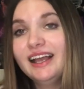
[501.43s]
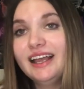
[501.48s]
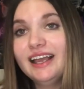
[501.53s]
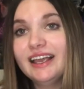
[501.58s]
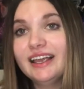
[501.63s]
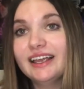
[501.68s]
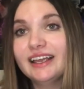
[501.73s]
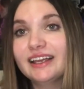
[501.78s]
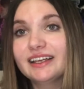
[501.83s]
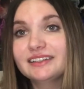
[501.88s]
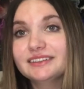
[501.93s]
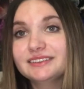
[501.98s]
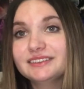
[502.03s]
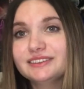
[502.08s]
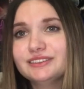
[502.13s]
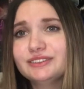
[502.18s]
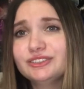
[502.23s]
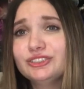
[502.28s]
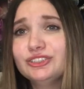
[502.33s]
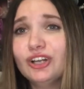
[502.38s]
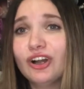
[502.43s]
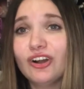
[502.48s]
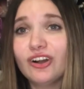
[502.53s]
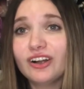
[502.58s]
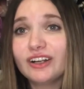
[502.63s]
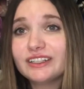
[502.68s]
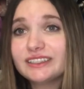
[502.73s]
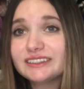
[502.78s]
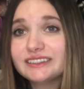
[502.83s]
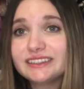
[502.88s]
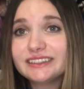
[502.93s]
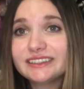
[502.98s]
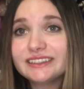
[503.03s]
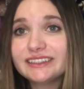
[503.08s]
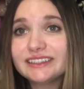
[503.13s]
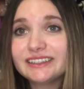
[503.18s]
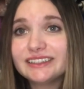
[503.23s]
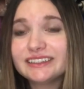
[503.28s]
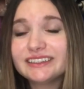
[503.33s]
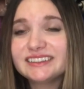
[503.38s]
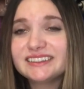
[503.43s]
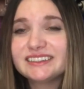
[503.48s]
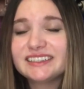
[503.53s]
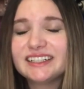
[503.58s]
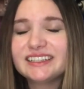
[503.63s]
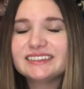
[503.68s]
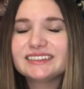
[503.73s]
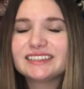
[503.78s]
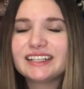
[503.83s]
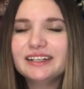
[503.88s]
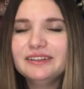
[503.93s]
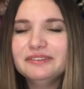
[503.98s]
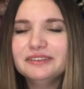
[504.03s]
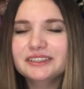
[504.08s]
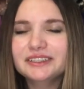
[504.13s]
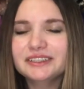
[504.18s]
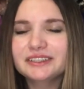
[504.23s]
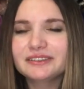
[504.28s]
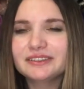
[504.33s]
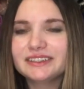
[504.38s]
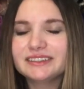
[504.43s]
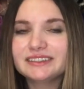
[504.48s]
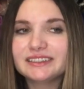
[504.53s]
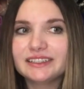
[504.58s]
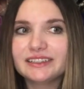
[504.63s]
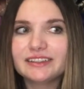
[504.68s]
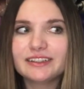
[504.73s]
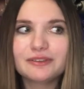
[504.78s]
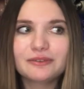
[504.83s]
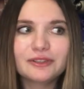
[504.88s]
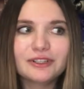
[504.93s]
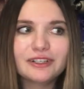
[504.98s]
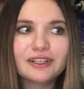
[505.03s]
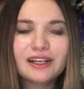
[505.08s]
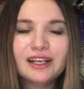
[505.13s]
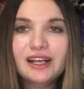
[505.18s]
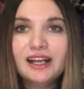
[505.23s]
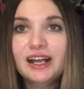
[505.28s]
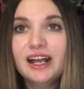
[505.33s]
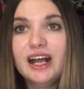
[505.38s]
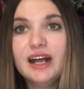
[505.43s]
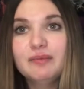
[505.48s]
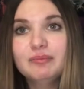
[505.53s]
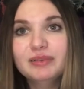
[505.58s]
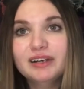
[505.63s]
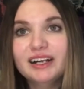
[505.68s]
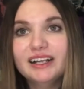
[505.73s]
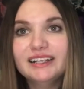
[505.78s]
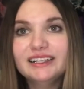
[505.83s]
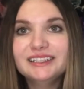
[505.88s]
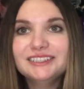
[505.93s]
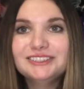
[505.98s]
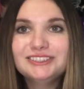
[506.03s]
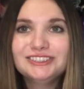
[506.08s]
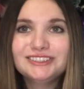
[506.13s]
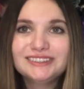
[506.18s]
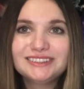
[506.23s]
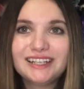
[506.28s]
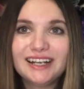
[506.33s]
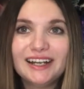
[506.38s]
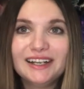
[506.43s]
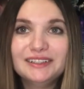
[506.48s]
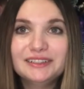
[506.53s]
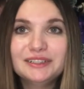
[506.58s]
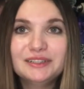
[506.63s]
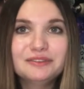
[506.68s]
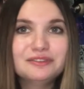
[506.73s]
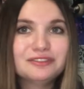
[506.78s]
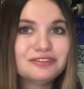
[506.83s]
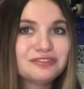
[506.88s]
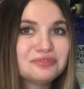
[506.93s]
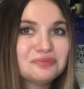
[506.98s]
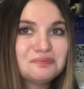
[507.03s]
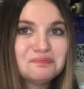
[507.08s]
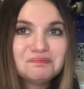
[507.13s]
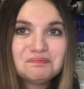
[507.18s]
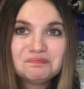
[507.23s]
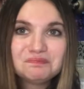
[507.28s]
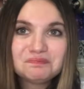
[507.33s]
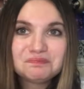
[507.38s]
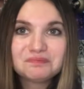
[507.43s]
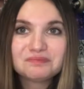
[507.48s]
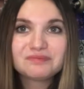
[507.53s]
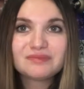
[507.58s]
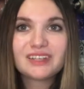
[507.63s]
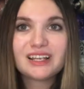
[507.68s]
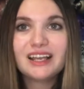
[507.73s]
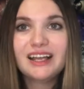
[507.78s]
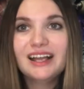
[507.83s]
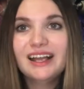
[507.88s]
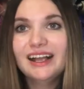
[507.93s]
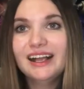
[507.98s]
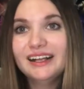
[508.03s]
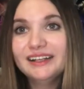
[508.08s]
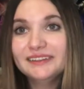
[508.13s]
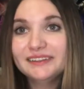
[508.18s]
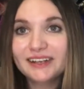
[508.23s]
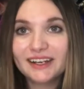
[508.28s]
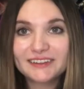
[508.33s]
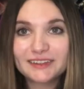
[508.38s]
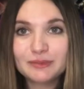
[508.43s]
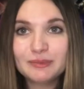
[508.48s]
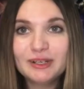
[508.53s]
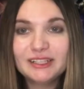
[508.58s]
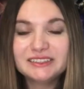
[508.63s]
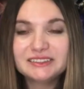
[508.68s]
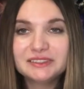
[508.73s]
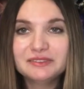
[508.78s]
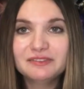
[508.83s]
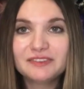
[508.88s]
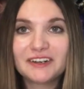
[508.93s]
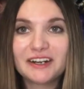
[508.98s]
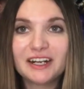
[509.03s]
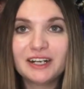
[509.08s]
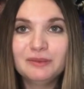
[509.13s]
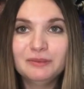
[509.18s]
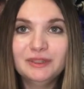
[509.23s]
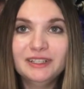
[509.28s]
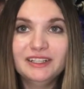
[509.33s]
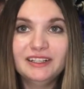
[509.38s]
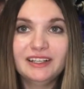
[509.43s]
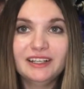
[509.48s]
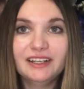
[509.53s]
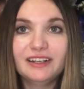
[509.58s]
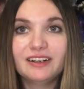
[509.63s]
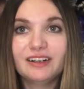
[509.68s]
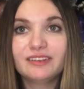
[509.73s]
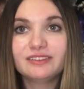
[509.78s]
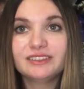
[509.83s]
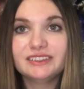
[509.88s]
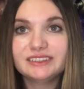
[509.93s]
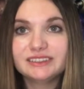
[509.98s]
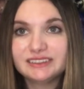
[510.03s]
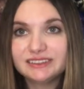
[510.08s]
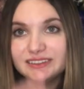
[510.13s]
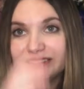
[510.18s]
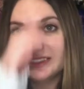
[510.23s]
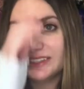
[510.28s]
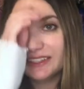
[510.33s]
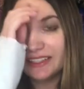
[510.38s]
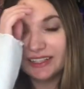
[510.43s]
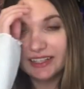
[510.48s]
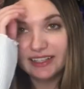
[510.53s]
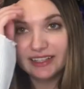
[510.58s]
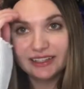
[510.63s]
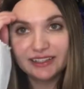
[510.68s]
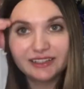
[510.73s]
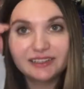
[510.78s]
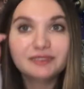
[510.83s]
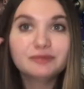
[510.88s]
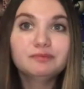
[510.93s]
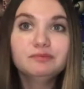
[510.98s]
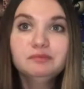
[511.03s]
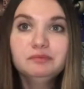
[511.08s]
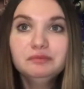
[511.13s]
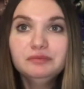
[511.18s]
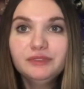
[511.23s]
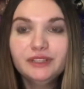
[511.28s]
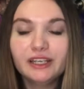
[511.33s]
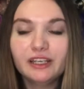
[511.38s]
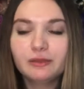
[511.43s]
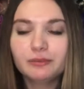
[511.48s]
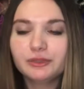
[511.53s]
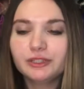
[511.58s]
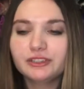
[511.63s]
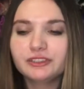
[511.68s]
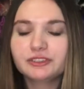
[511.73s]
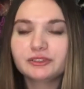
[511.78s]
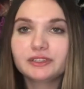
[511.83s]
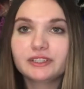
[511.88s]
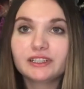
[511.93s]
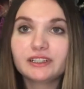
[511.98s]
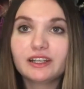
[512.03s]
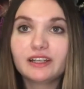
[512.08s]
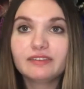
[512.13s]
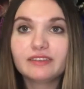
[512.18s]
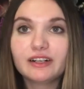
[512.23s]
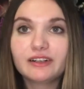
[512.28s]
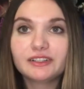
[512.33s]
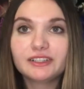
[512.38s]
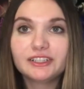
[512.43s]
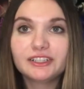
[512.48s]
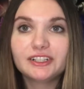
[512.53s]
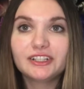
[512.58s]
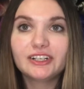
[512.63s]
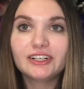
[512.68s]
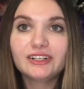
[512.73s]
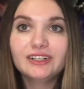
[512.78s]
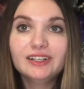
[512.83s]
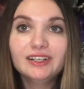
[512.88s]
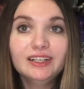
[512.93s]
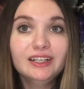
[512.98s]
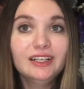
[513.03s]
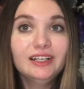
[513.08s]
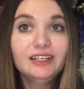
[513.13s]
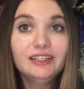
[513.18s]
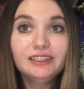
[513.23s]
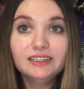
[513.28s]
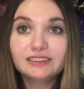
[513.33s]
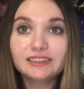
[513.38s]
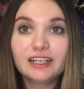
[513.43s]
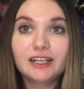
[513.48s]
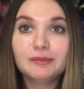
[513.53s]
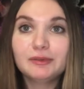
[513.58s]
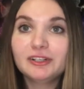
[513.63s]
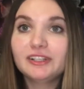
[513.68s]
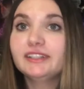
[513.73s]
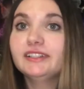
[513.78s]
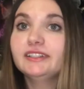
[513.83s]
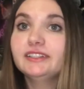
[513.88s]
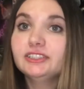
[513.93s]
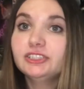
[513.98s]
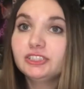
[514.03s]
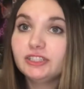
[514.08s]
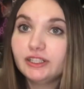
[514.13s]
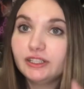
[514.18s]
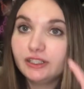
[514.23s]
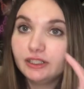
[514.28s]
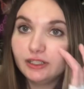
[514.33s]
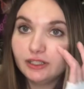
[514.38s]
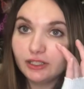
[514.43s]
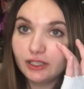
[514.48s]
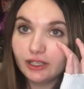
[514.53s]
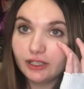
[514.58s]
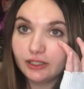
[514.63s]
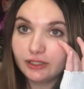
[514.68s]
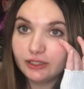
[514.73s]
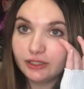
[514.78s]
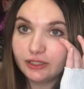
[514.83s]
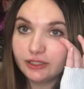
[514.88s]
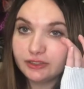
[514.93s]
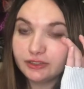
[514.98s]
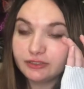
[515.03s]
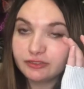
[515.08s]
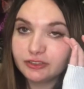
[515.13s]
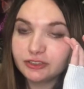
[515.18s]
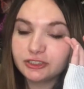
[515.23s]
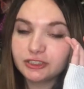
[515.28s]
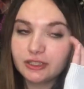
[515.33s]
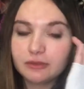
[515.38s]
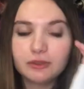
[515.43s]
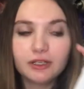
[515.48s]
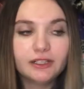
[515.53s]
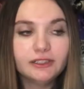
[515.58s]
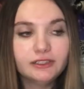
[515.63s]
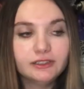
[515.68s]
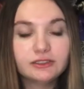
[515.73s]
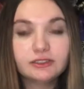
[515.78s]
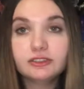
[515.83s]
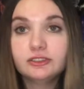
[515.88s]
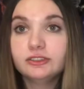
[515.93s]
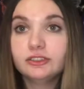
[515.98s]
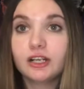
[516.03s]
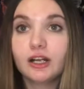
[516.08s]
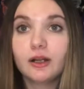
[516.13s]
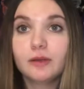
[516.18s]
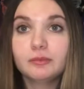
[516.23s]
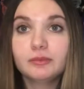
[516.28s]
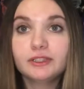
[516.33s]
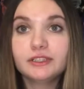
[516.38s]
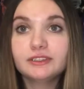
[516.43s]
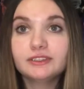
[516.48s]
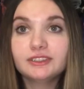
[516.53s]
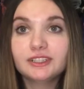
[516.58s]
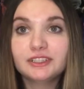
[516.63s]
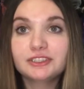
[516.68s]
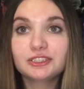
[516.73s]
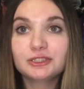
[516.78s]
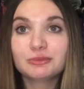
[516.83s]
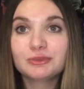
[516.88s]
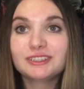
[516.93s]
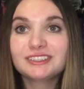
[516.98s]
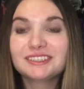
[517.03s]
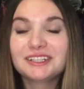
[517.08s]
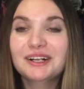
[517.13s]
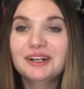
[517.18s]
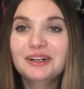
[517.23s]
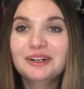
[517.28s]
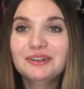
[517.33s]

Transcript: and toxic in a sense. I really don't like saying that word, but it's just kind of not the best environment, and obviously I can't be in sorority life out here because I'm already initiated and I did a different job. I need to stop like touching myself.